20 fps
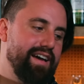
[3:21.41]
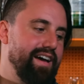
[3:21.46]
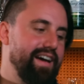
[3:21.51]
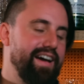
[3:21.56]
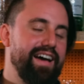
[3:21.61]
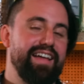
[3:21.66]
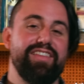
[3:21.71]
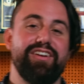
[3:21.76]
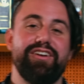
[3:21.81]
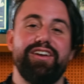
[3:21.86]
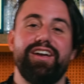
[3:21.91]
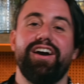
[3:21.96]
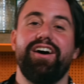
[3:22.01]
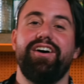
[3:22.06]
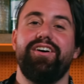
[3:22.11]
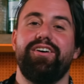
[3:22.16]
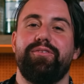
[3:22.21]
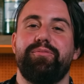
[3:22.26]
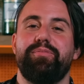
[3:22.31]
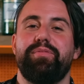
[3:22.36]
And there you go,
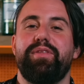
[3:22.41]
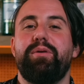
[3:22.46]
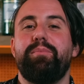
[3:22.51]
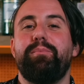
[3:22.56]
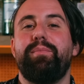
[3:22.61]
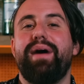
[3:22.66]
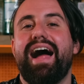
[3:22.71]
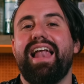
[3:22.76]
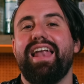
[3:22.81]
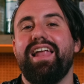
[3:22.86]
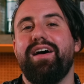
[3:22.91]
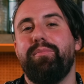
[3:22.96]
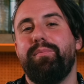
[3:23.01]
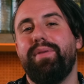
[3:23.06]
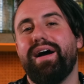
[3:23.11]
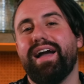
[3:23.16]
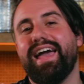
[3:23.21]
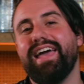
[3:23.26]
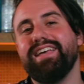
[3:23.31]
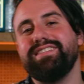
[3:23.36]

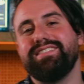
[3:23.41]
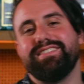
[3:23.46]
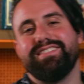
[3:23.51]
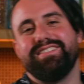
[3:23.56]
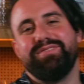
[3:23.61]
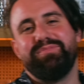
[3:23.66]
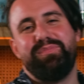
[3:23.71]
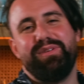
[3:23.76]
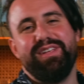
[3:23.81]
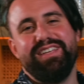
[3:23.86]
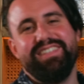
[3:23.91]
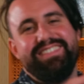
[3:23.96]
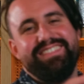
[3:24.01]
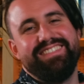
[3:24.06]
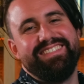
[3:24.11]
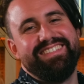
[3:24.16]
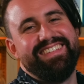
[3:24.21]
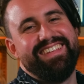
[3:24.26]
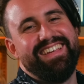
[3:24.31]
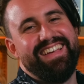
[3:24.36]
Valpaguez. Please
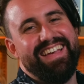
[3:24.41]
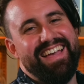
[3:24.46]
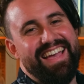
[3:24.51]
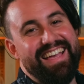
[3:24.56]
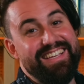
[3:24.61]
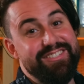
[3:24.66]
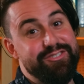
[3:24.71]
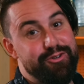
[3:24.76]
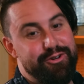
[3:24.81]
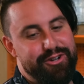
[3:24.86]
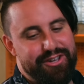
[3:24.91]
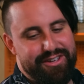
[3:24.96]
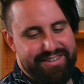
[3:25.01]
enjoy.